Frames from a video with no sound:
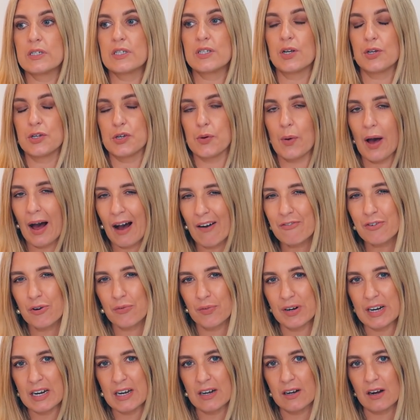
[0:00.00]
So you have to
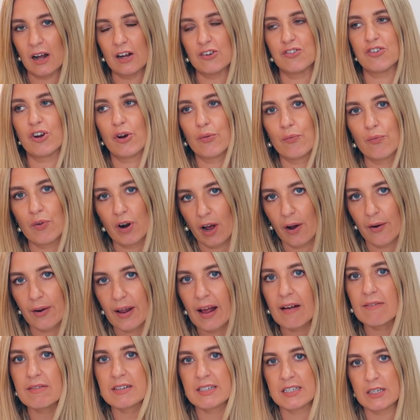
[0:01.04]
really, like, don't rely on
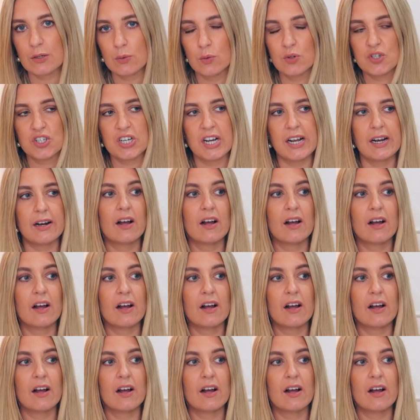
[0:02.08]
every single jean.